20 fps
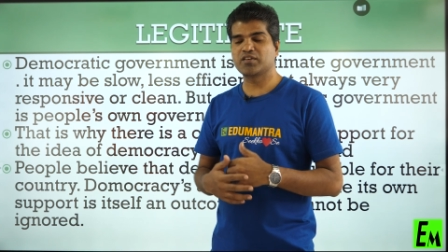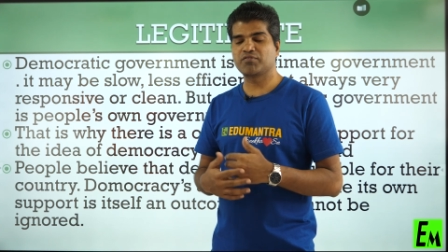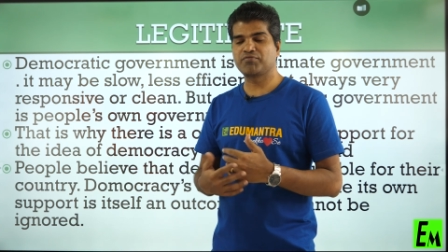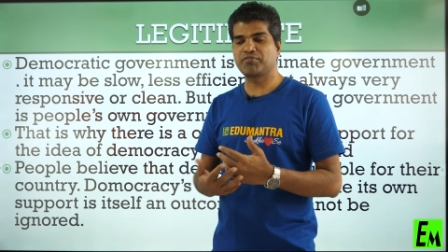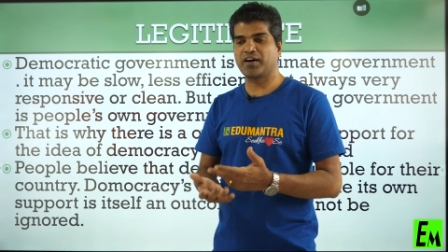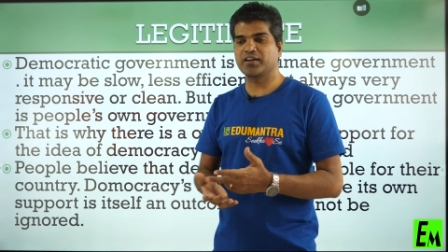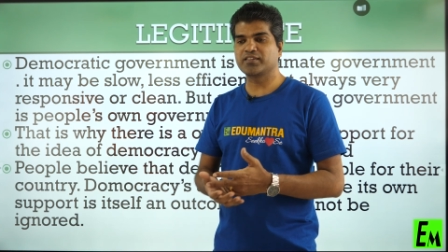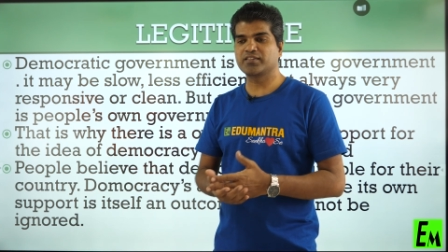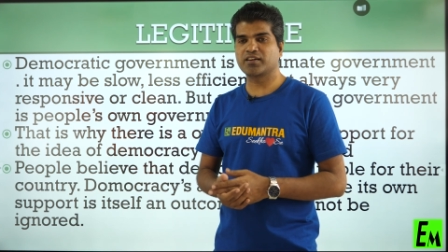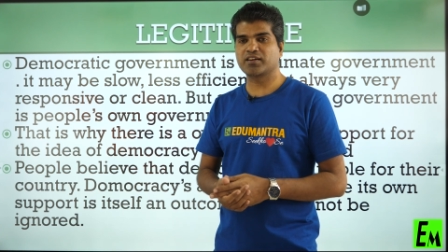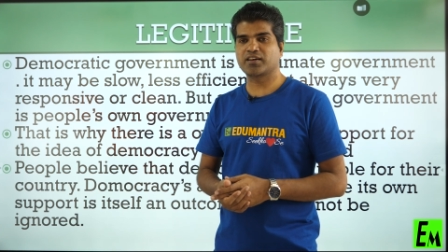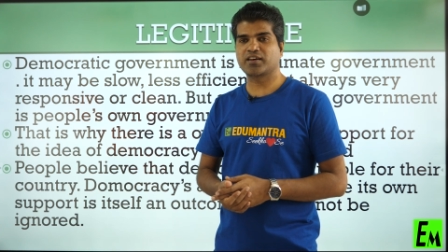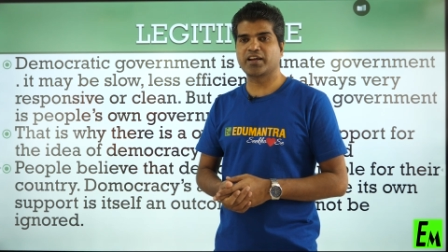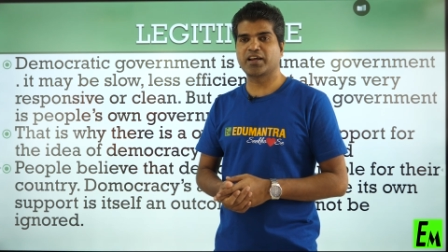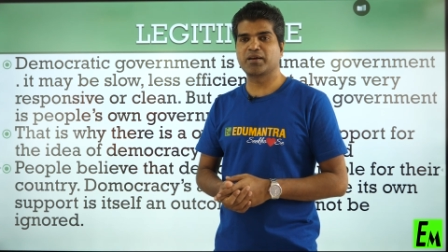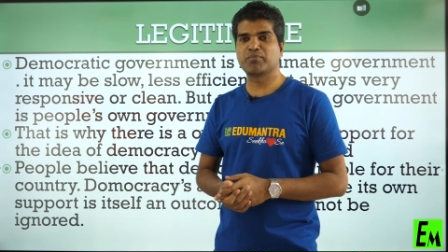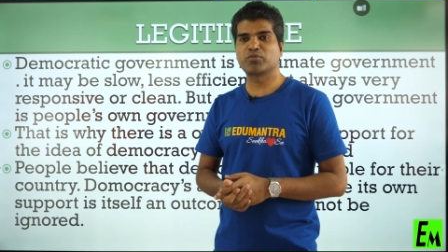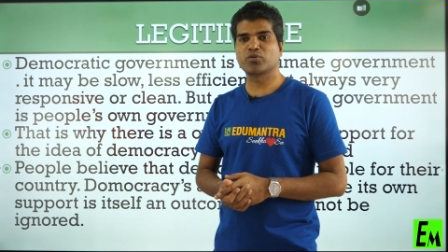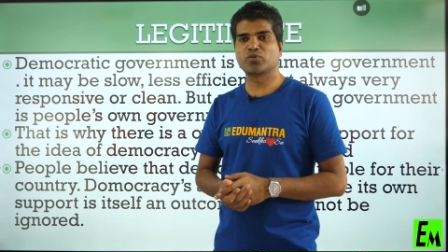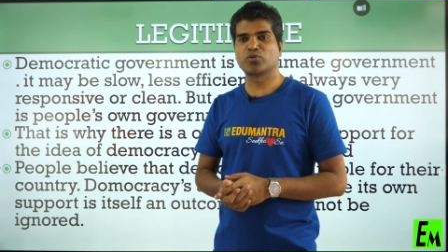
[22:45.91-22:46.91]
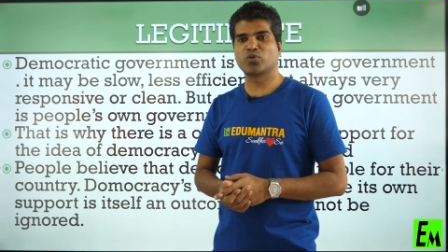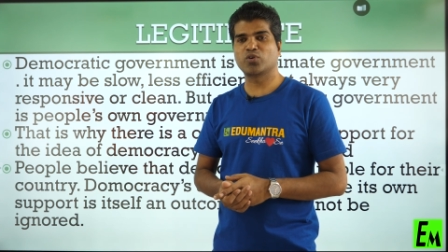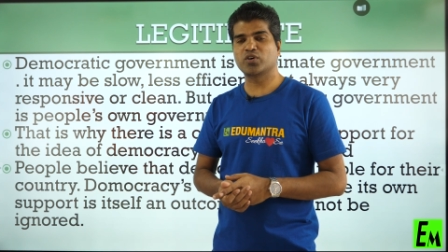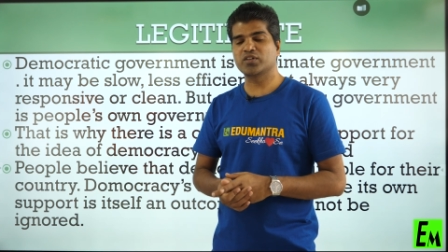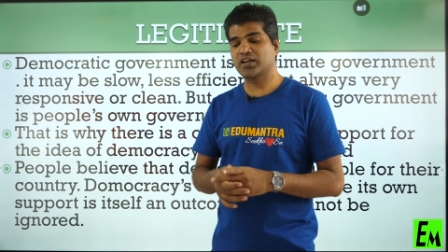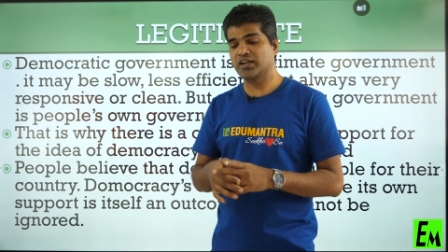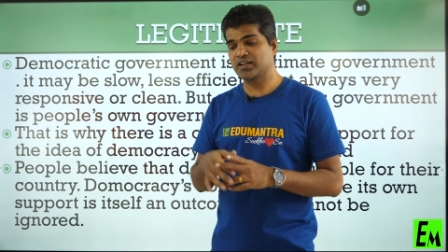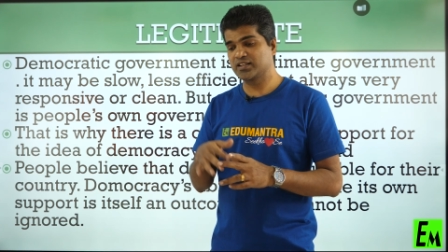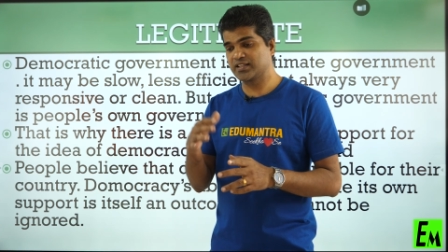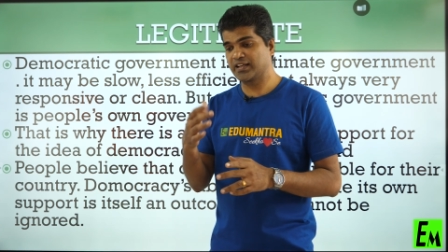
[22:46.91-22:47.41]
The father came to know
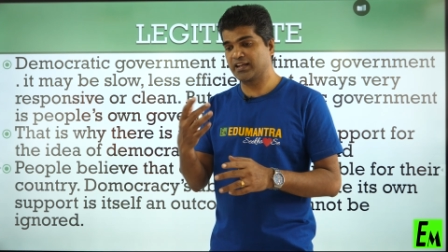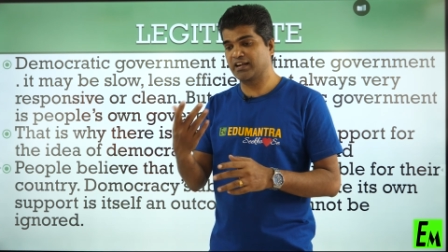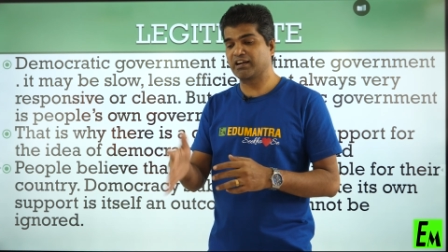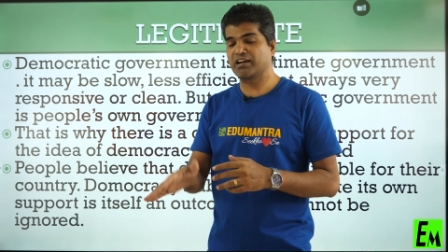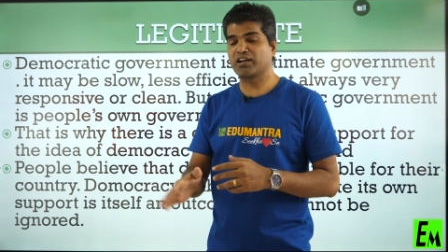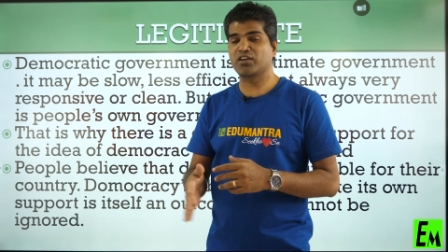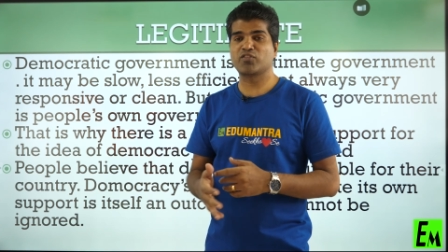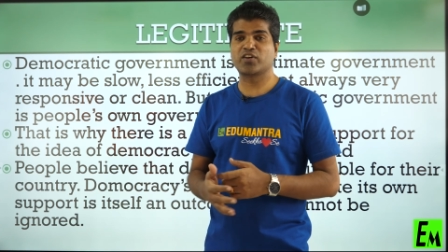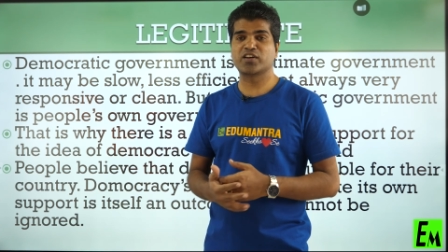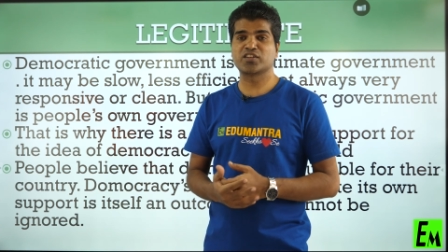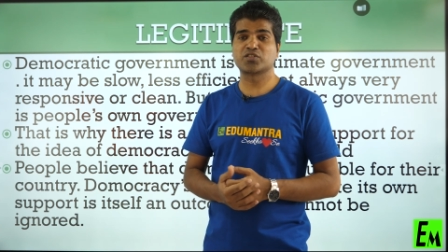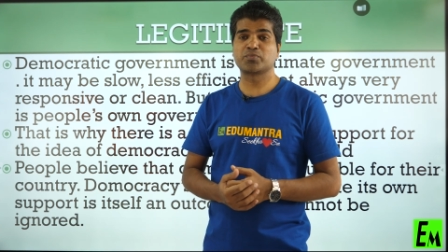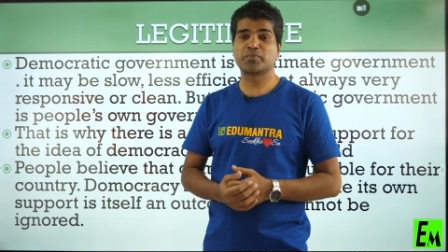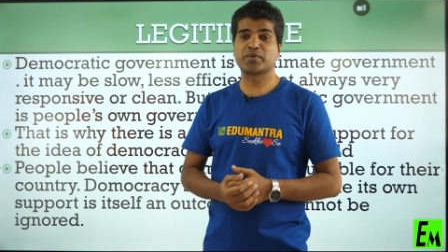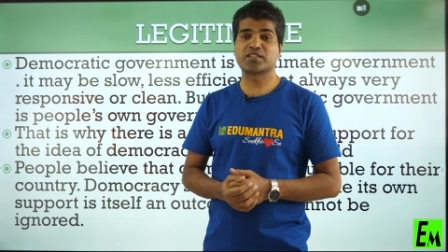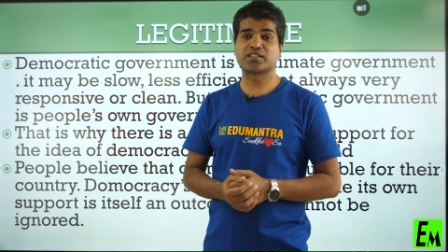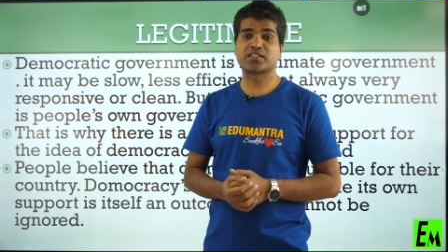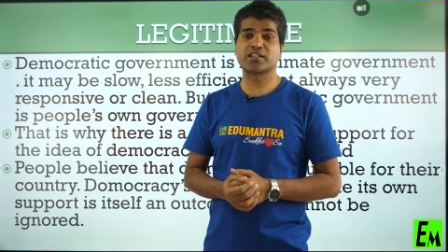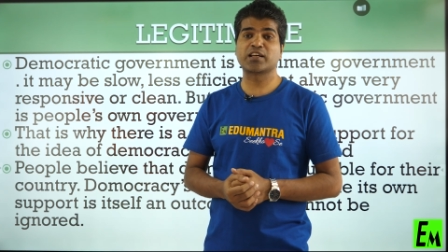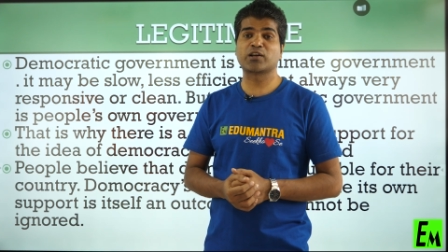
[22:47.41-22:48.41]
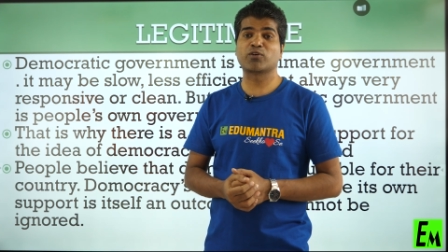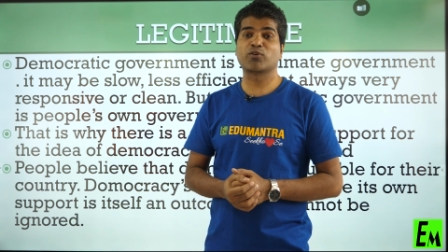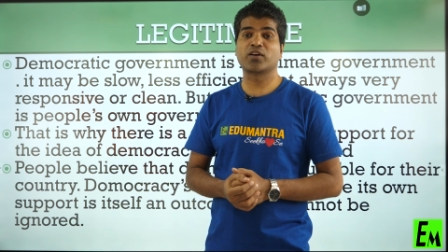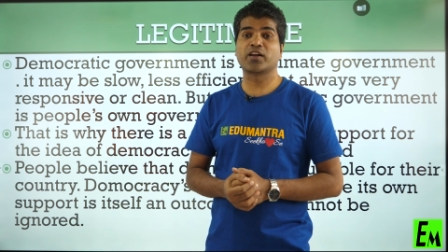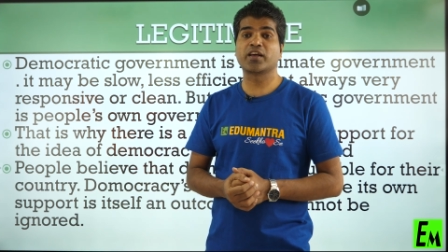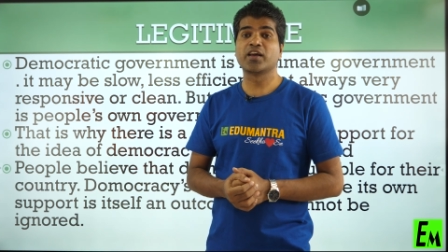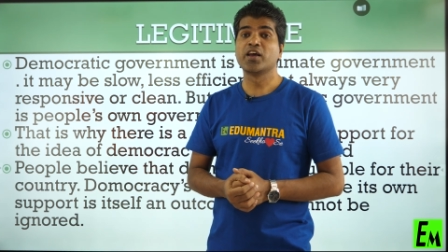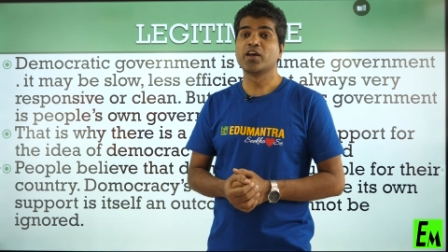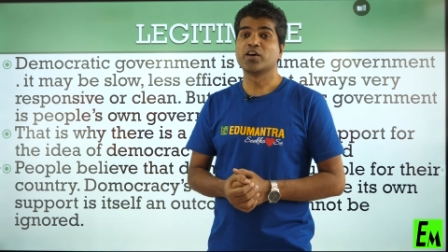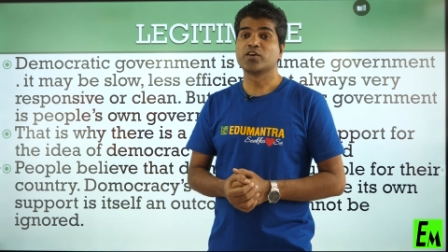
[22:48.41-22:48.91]
that the younger one's mistake
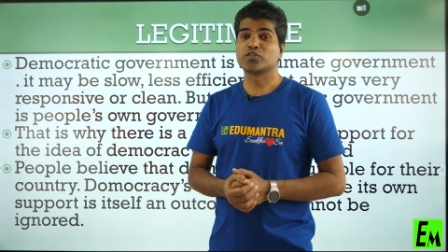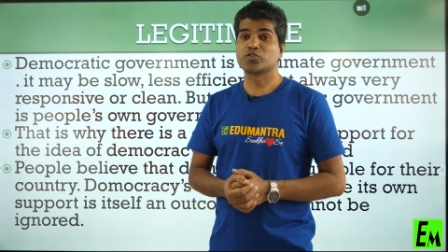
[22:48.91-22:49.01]
only.